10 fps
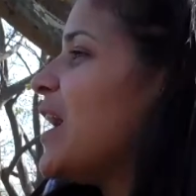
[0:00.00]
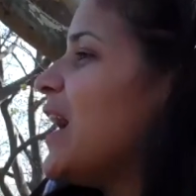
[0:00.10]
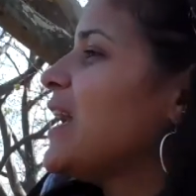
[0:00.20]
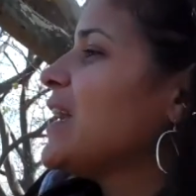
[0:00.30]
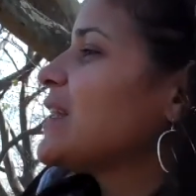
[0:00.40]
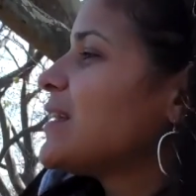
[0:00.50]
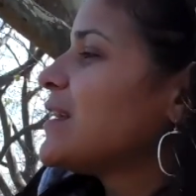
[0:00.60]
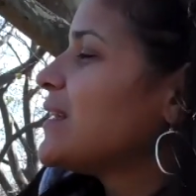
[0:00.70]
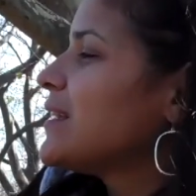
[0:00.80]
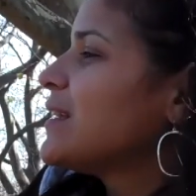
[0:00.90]
like
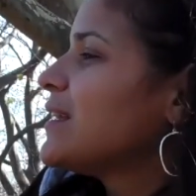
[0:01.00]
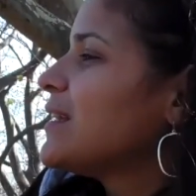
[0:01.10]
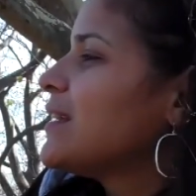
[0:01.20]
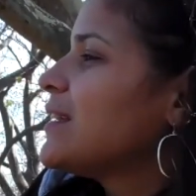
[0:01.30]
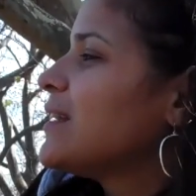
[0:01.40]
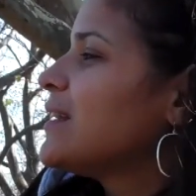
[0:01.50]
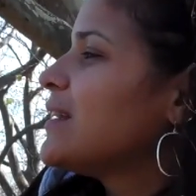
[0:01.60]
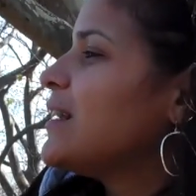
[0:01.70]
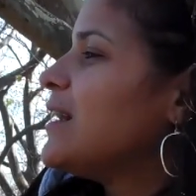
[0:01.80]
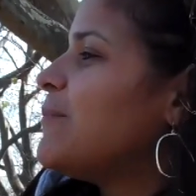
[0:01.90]

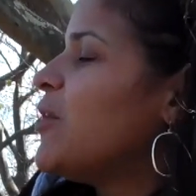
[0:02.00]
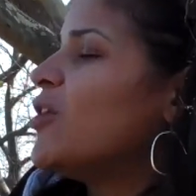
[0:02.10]
I'm